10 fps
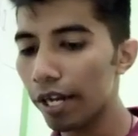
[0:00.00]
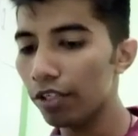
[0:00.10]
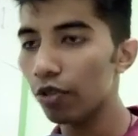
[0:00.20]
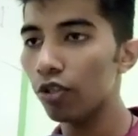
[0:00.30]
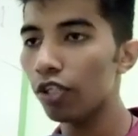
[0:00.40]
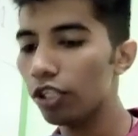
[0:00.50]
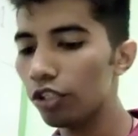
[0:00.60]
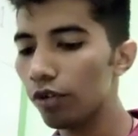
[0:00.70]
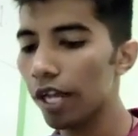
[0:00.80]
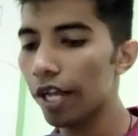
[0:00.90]
So this is
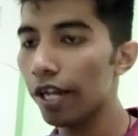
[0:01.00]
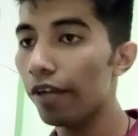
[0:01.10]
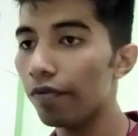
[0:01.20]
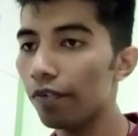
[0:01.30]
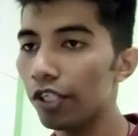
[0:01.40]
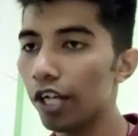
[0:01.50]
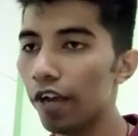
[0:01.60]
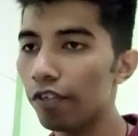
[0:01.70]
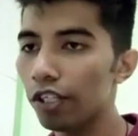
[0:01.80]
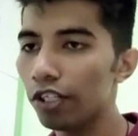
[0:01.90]
one array which I have
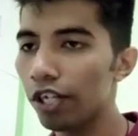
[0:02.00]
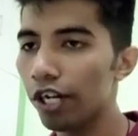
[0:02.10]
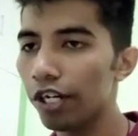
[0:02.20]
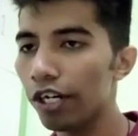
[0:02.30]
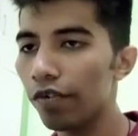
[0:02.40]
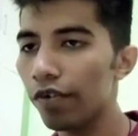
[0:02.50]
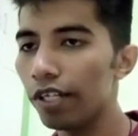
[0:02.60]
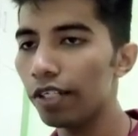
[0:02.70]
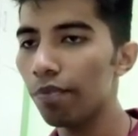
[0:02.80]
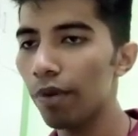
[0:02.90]
just created in a very
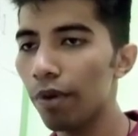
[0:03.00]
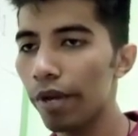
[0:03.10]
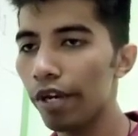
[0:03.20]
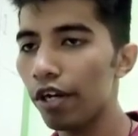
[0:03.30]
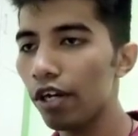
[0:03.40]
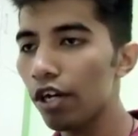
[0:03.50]
simple manner.